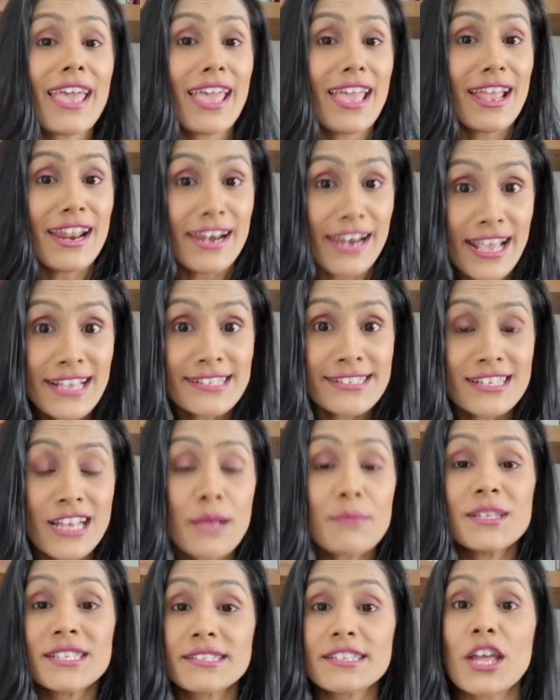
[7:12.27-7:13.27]
Next time,
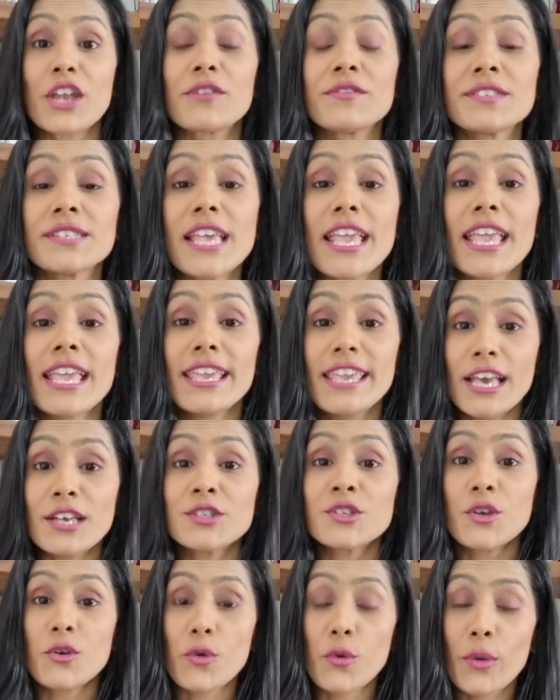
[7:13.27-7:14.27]
instead of saying yes
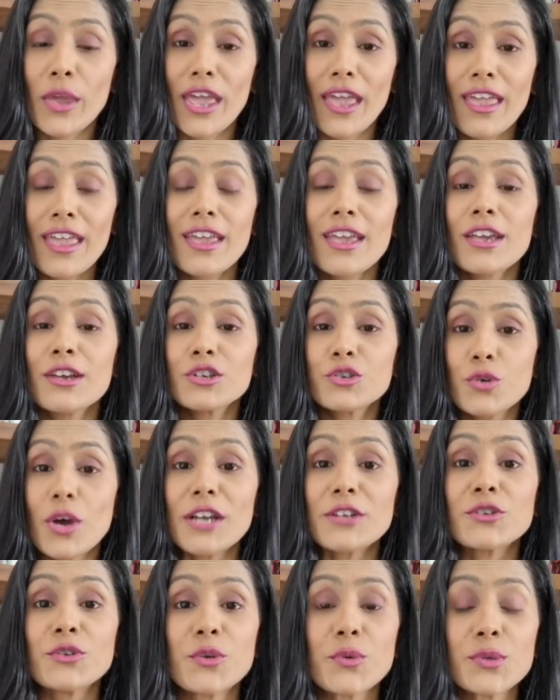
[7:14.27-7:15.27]
or okay, try
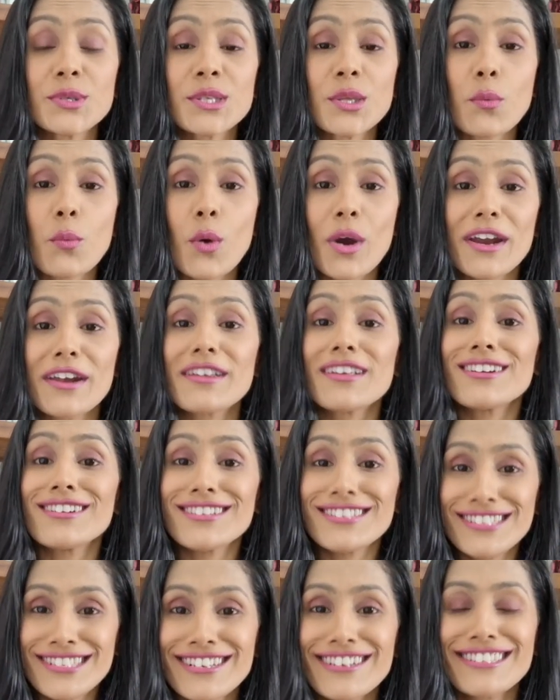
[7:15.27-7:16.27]
to use the word
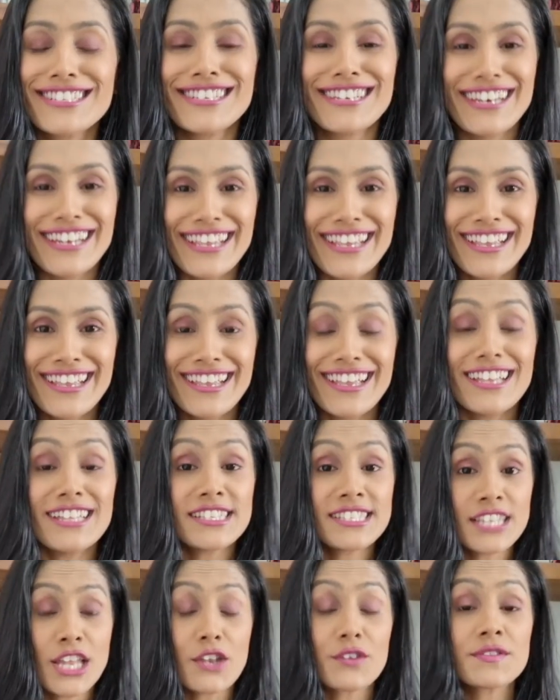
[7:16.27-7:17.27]
certainly.
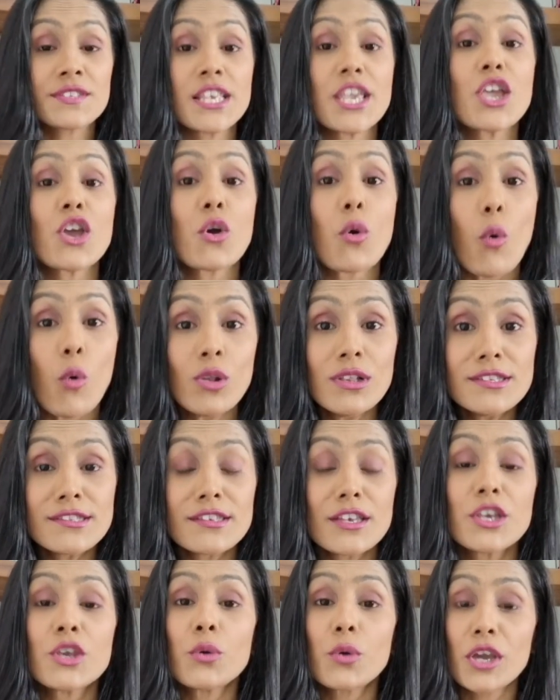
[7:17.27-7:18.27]
Instead of saying goals,
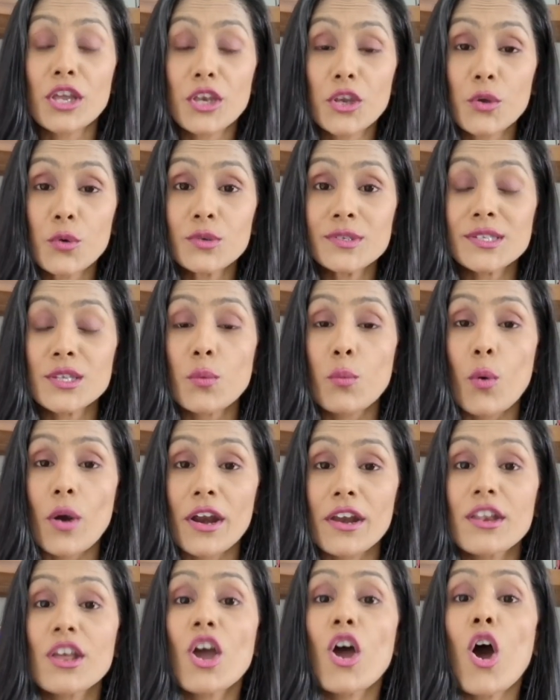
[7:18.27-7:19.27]
you can use the
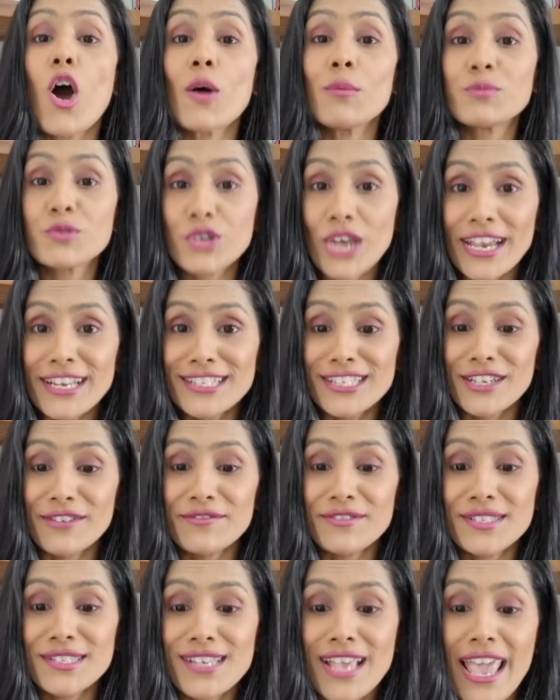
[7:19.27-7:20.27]
word
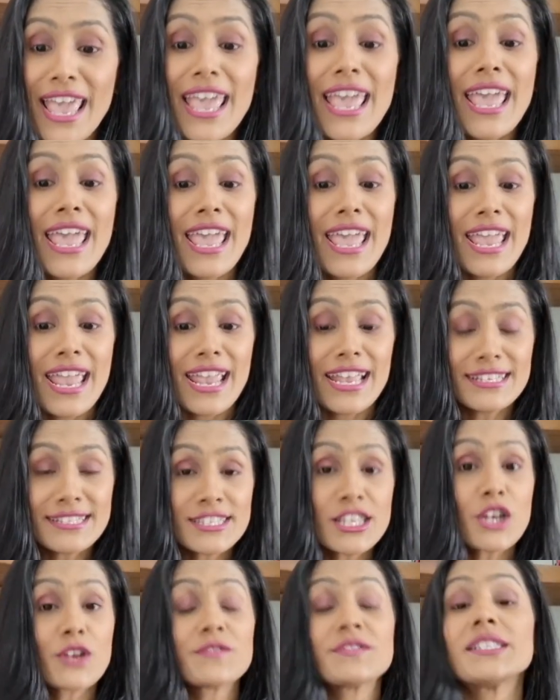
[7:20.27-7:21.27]
objectives.
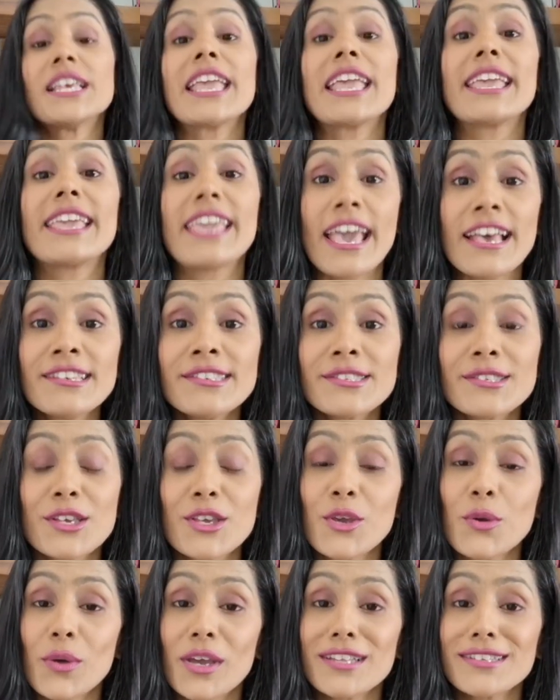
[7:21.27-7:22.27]
Instead of saying guess, you
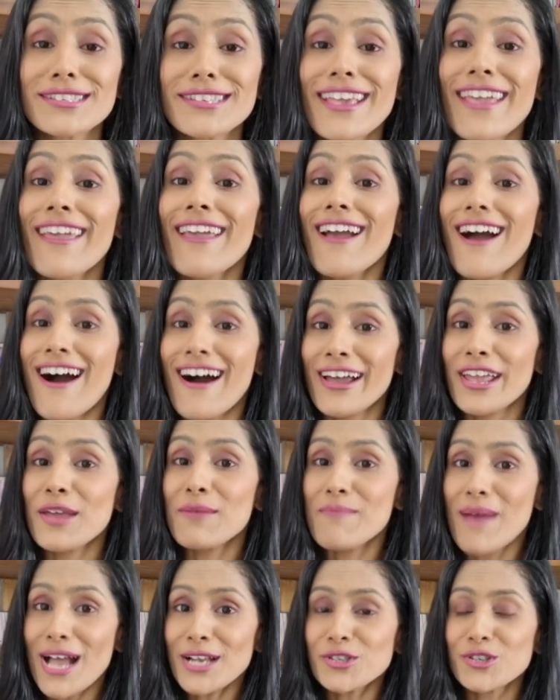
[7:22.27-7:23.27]
can say I
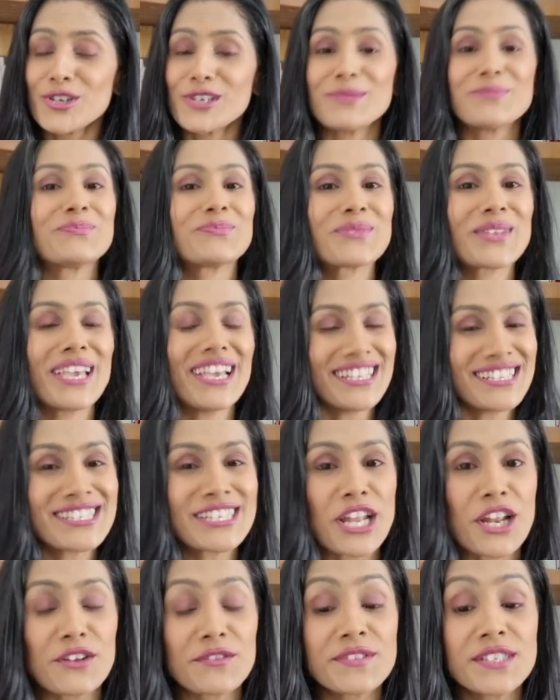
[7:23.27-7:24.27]
imagine. Instead
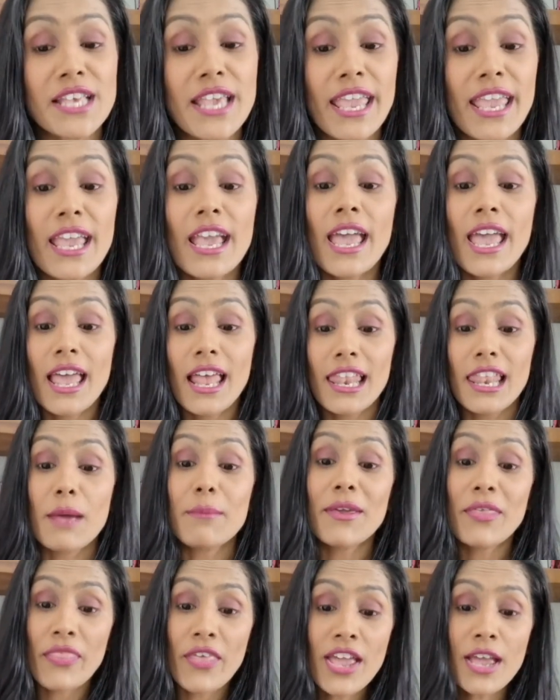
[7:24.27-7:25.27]
of saying let me
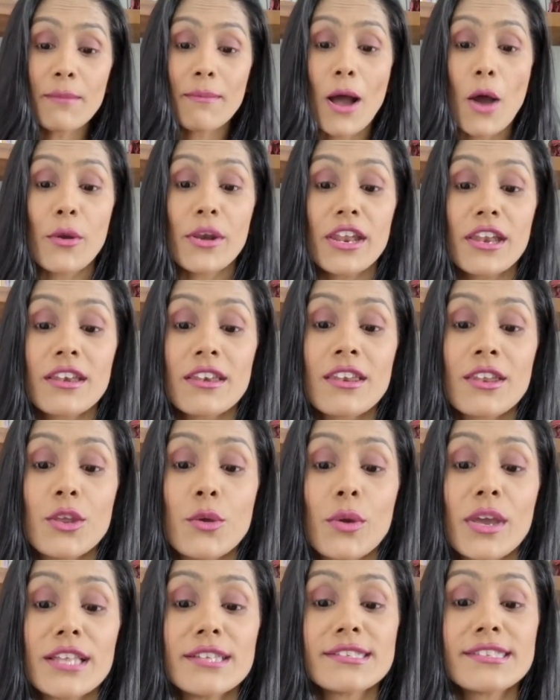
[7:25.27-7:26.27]
think about it, you
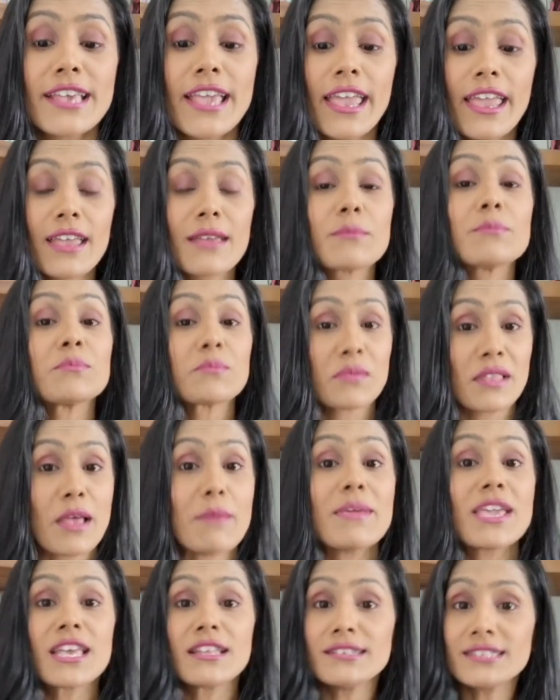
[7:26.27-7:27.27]
can say let me
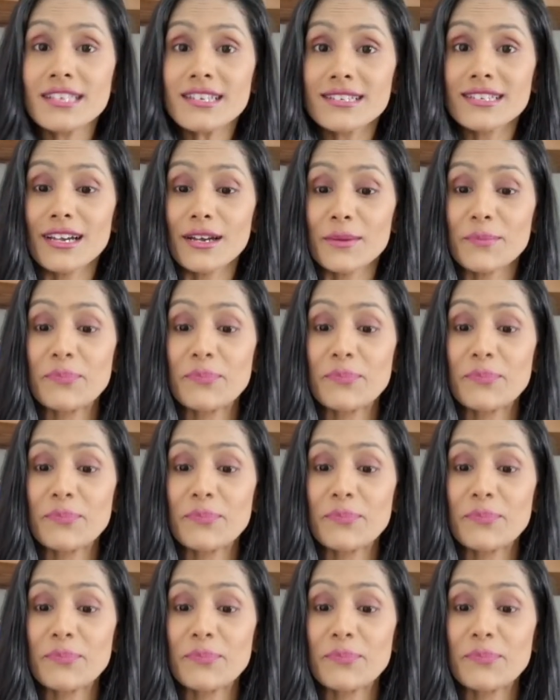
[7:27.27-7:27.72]
consider.